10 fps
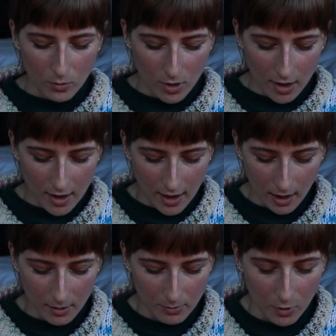what I
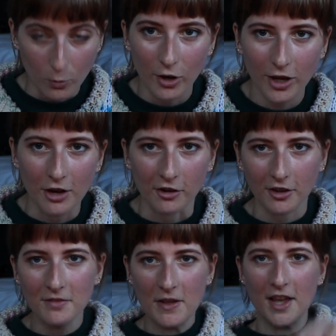am working
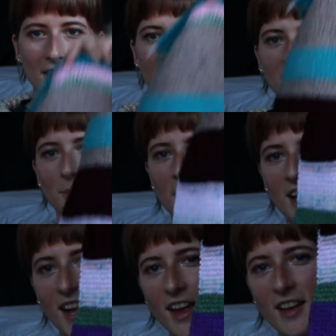on is
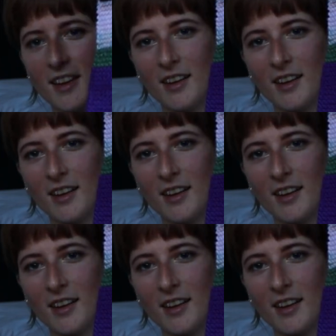my